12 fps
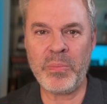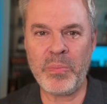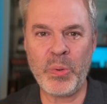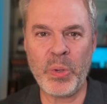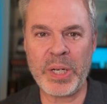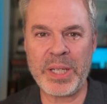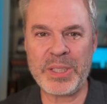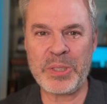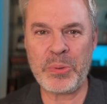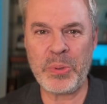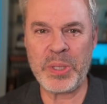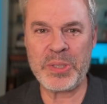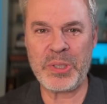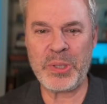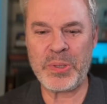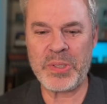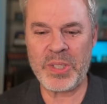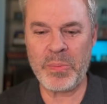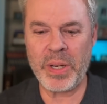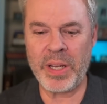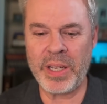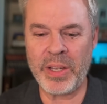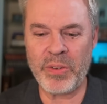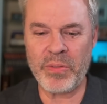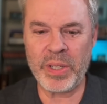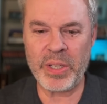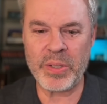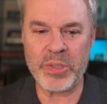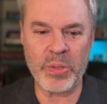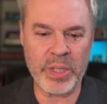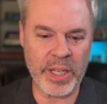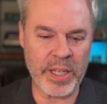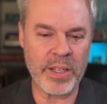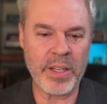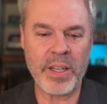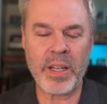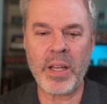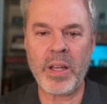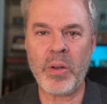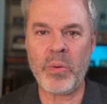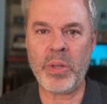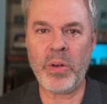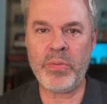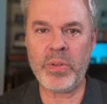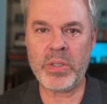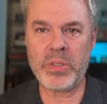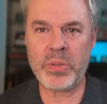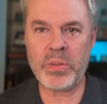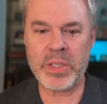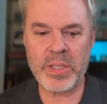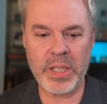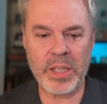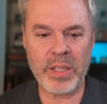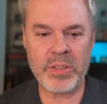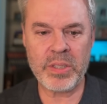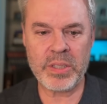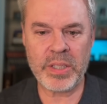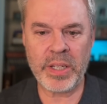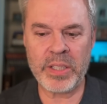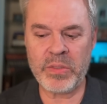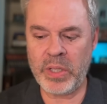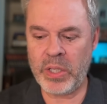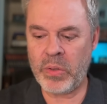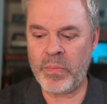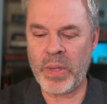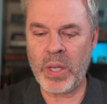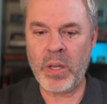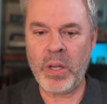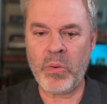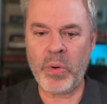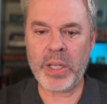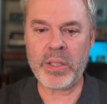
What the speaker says: working towards you to see my other videos. Okay, without further ado, let's get into today's video. Right,